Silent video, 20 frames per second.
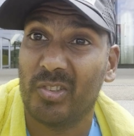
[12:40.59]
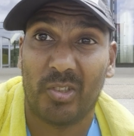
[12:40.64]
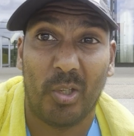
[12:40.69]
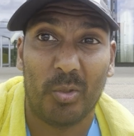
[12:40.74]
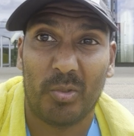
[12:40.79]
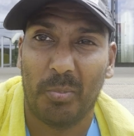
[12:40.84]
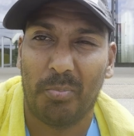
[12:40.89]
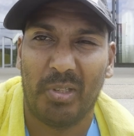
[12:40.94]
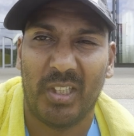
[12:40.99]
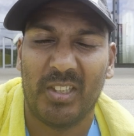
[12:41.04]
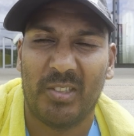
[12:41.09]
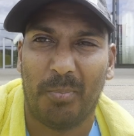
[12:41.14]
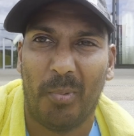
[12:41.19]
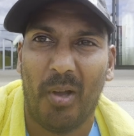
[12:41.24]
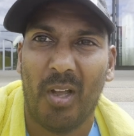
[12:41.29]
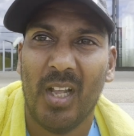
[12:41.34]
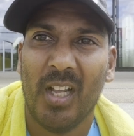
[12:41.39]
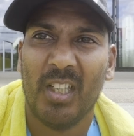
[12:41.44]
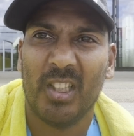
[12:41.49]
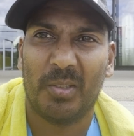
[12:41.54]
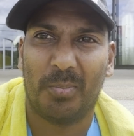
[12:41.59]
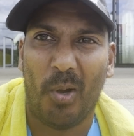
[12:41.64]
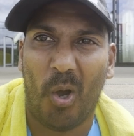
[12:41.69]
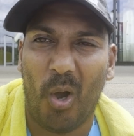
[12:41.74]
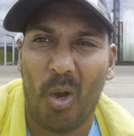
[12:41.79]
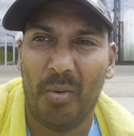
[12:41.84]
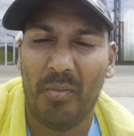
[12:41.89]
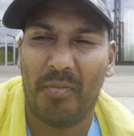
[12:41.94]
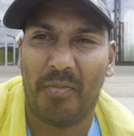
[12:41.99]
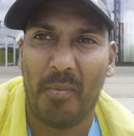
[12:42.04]
Socks are pretty spot
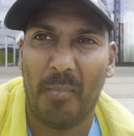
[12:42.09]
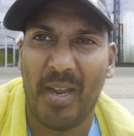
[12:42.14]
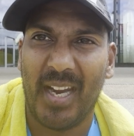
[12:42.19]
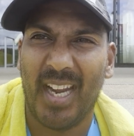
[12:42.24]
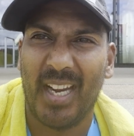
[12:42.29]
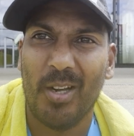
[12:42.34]
on for me.